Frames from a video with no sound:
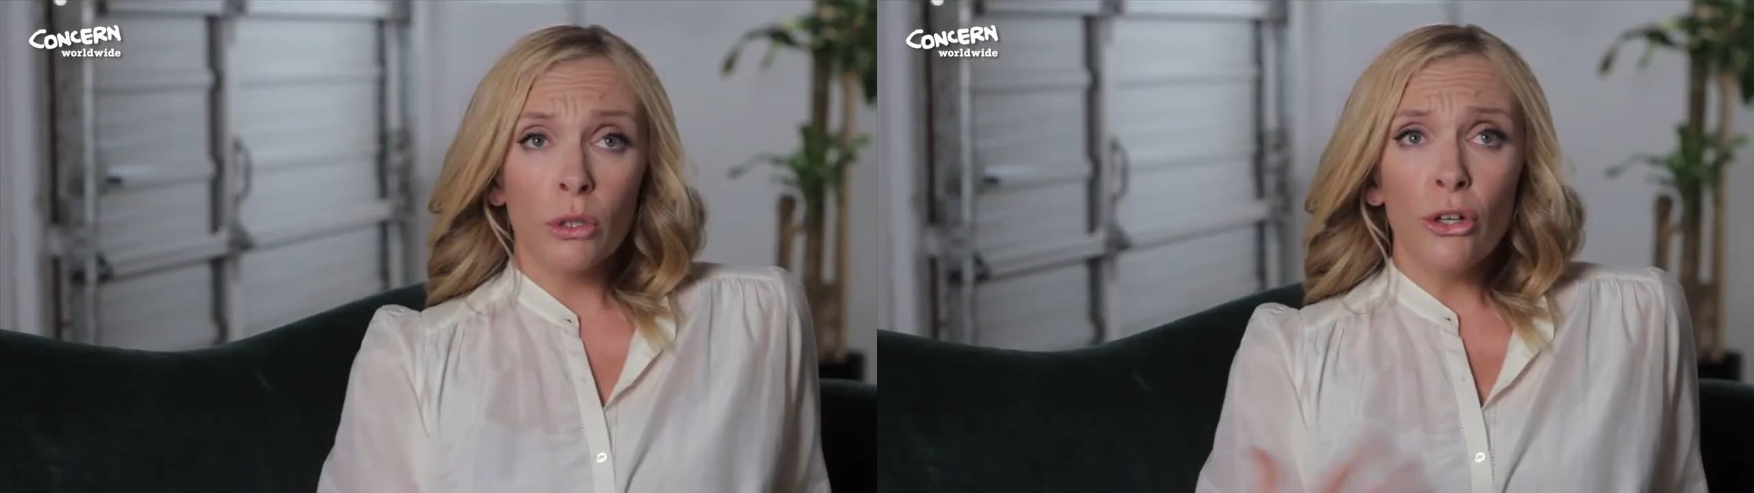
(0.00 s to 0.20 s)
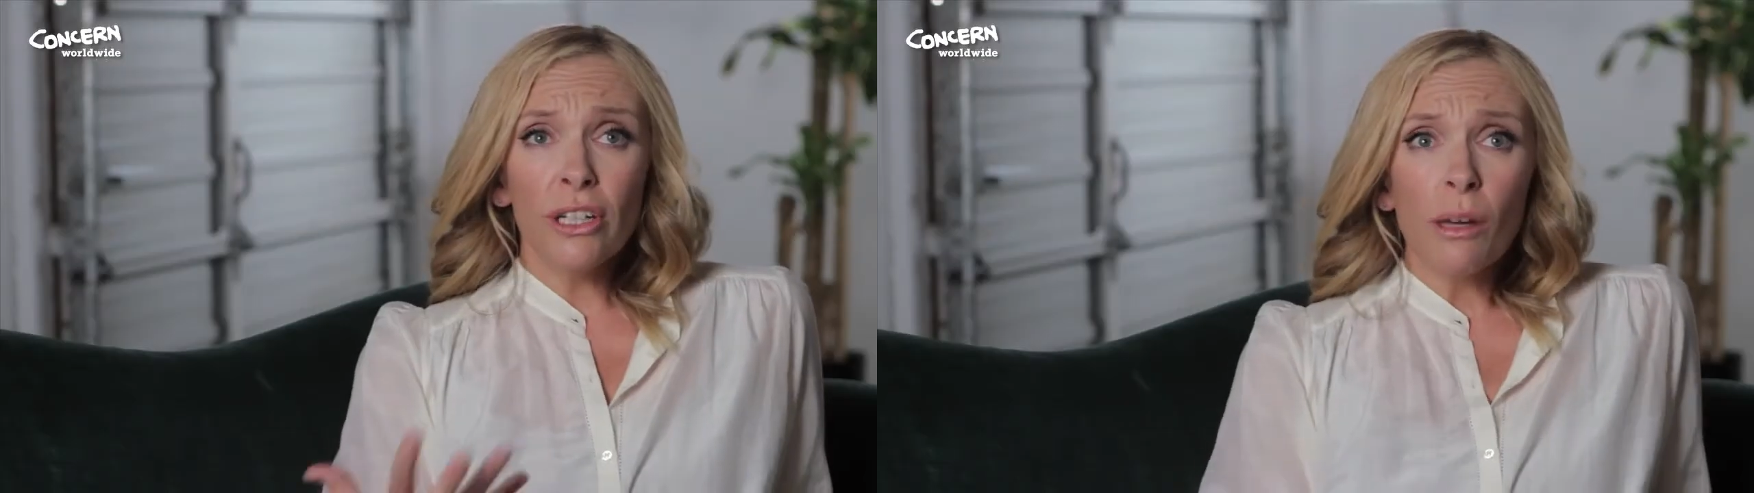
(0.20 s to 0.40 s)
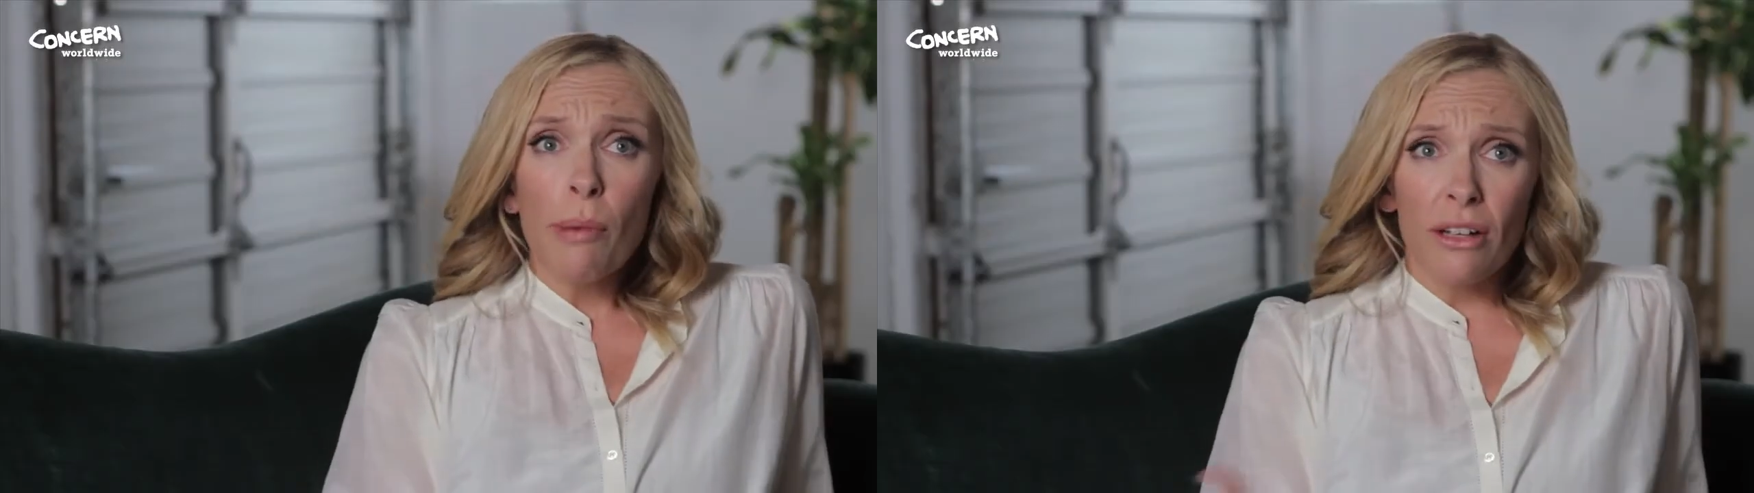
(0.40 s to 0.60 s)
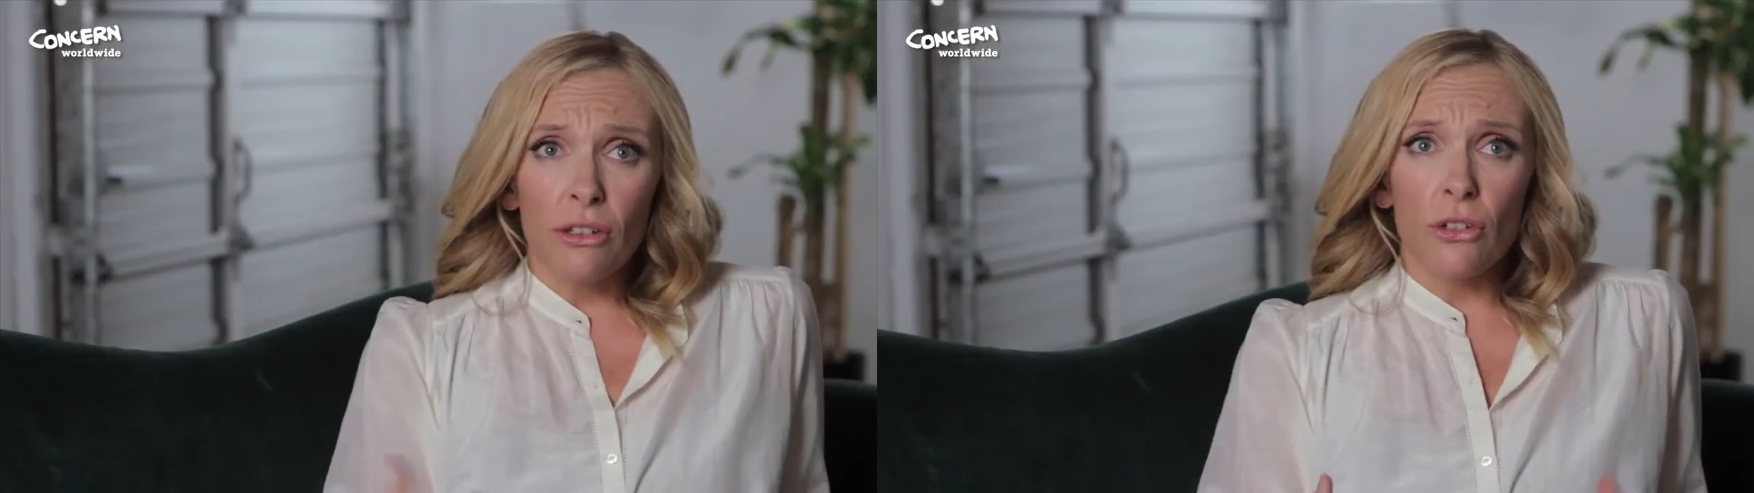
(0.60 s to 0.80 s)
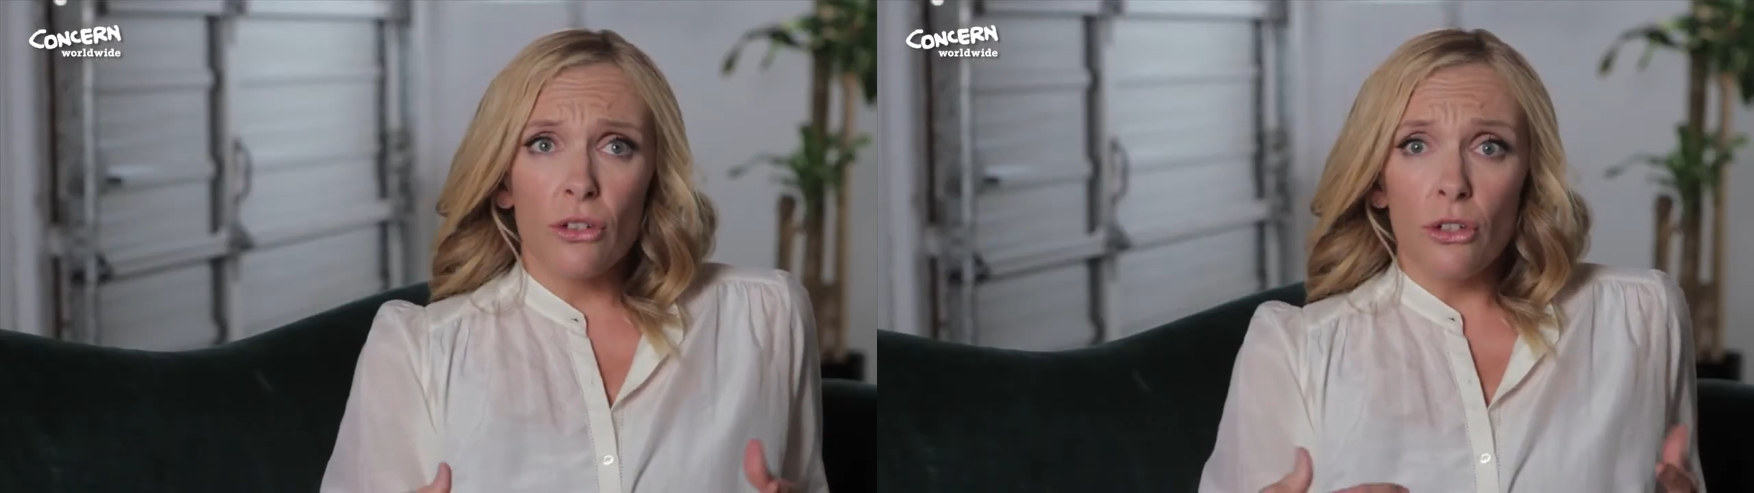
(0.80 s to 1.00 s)
Well, learning
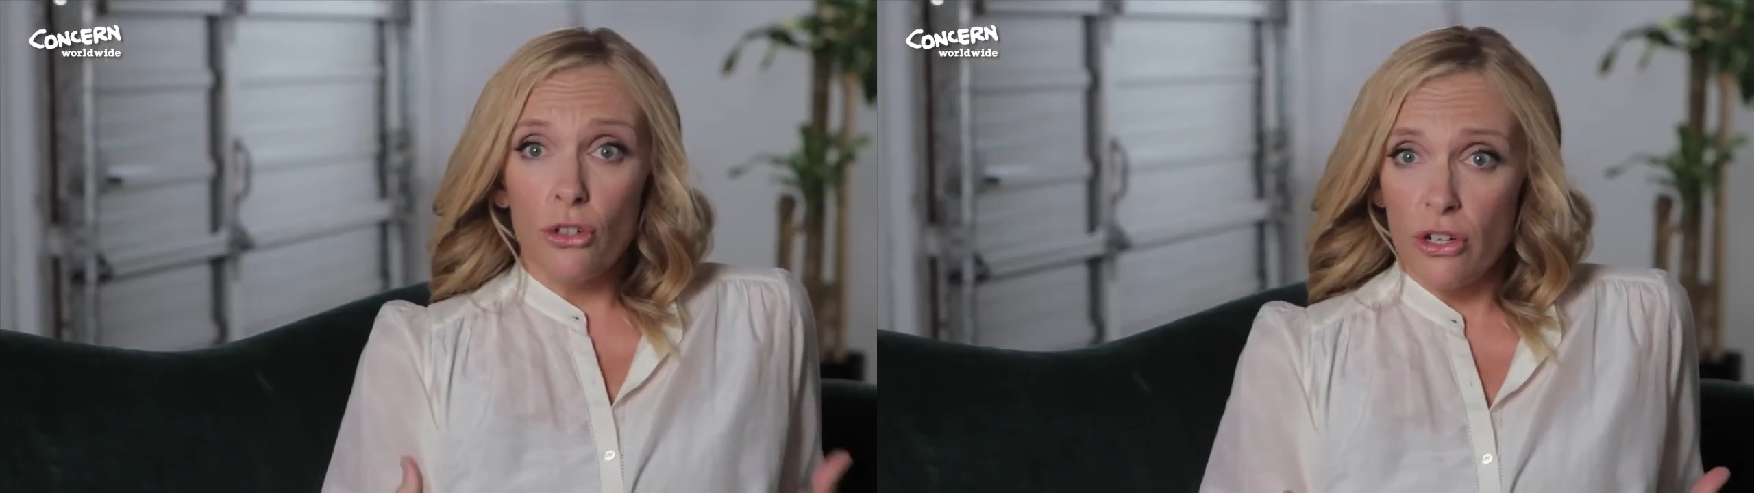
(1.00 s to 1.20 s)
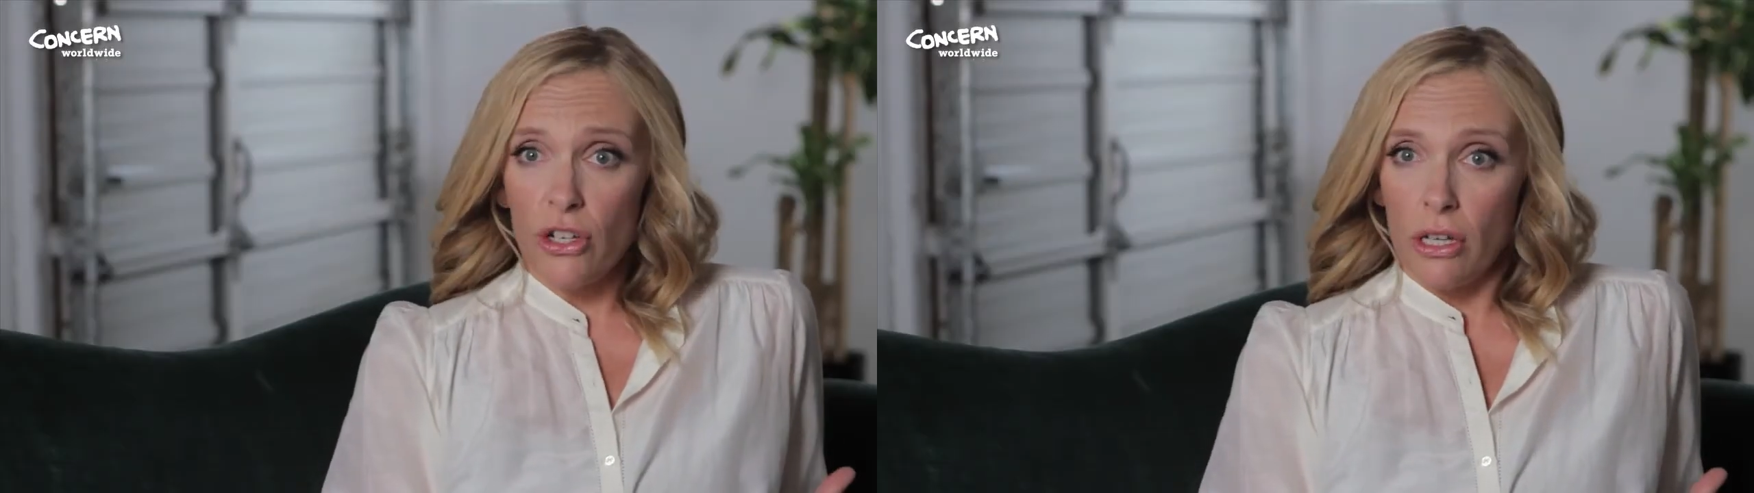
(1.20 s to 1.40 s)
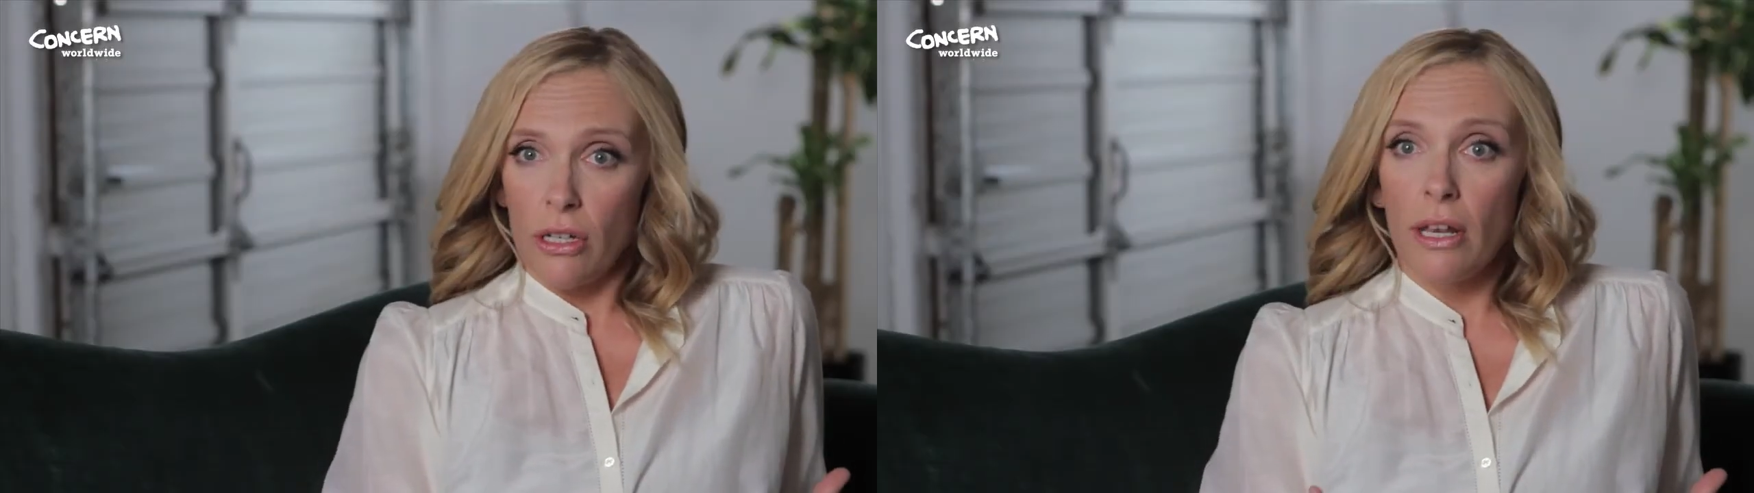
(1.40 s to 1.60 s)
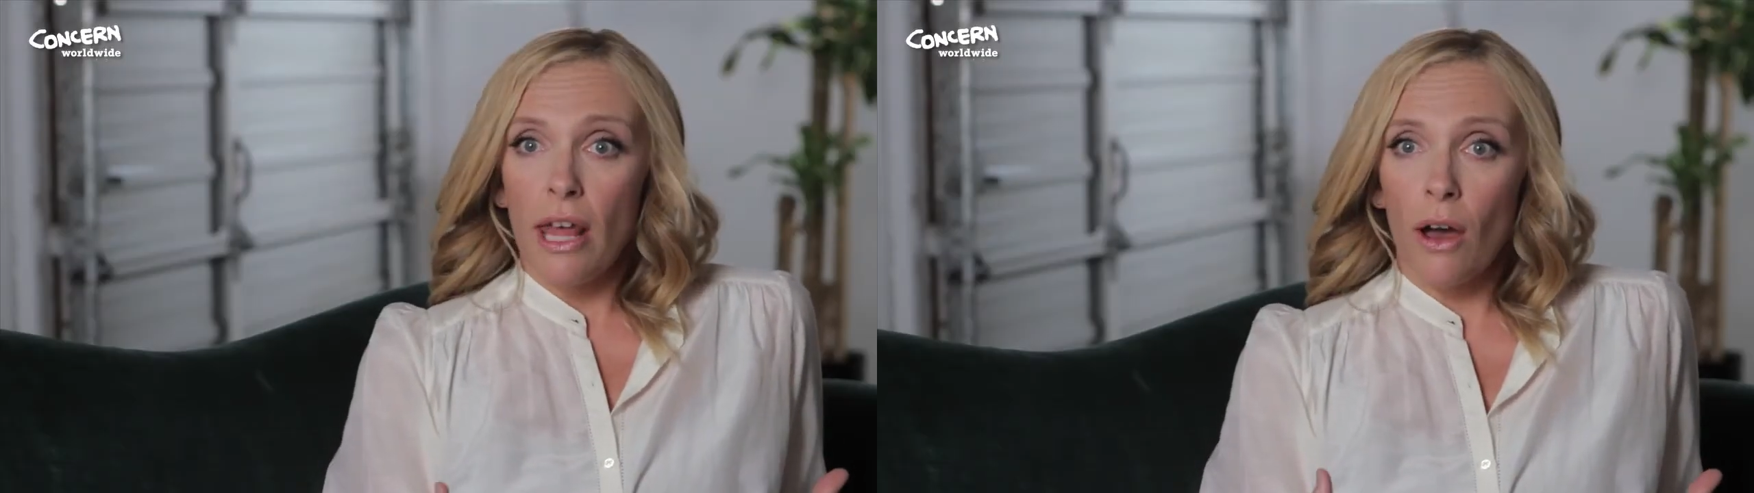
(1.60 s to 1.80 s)
about nutrition and